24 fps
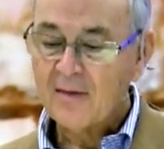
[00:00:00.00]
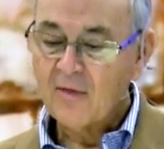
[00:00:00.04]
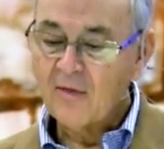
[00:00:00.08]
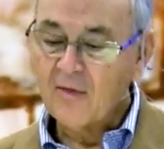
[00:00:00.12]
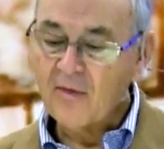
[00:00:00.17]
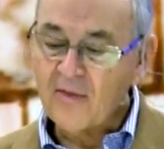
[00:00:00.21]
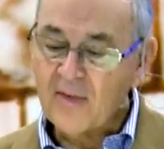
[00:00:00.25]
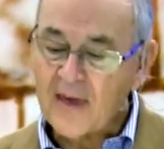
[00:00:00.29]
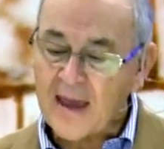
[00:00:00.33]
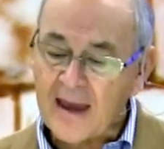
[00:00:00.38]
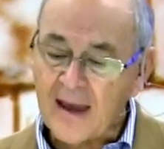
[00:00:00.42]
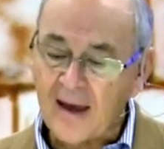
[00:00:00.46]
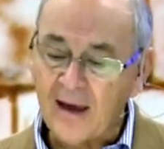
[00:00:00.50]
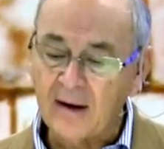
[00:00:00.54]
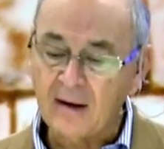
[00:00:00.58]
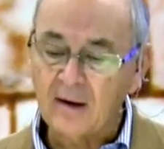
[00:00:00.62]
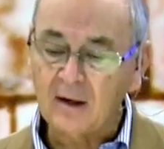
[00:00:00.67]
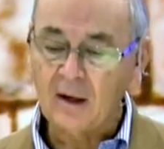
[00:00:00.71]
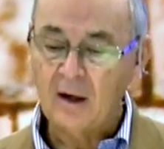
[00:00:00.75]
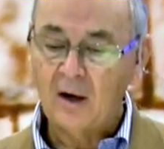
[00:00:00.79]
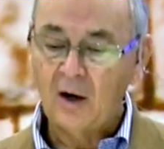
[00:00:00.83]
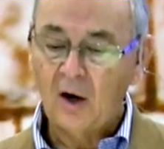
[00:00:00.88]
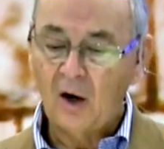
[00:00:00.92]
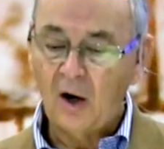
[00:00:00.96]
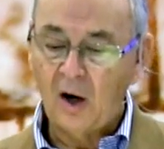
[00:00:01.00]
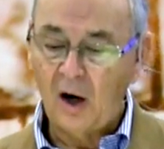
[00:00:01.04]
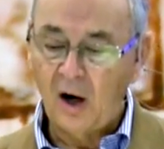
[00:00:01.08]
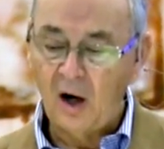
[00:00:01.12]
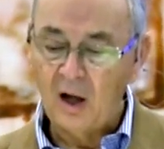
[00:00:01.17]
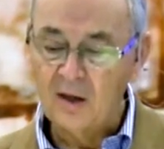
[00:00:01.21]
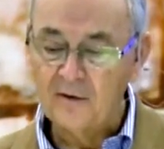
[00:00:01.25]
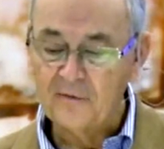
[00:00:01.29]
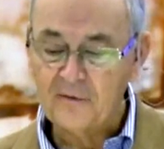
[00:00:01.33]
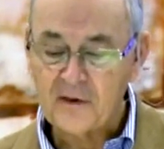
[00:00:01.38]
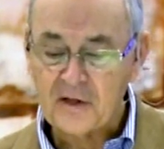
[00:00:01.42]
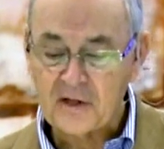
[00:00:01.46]
then
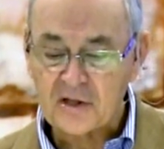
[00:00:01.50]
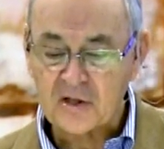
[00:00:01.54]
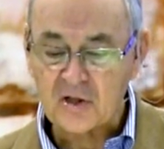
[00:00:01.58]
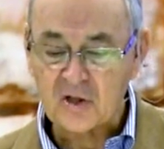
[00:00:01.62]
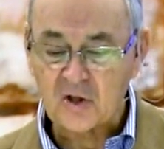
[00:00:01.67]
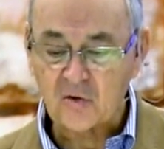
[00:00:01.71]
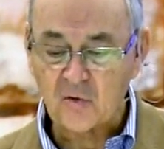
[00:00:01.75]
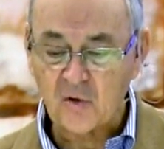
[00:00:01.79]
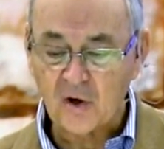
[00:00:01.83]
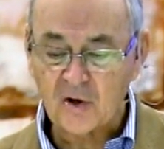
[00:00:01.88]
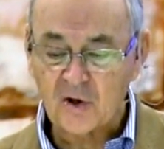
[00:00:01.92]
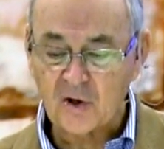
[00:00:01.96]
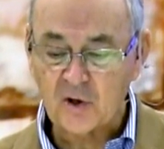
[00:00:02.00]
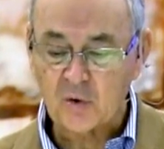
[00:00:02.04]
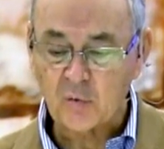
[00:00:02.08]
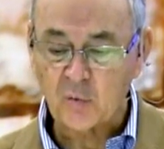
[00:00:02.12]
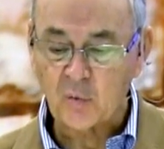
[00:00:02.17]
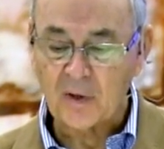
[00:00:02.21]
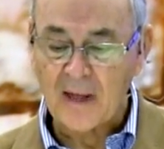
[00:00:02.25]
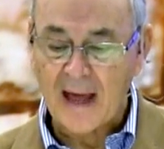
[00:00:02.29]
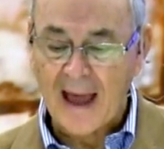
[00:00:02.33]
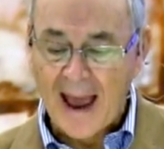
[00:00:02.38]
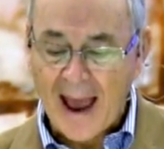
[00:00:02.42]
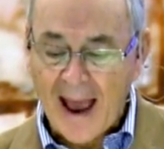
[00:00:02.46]
all of these instructions will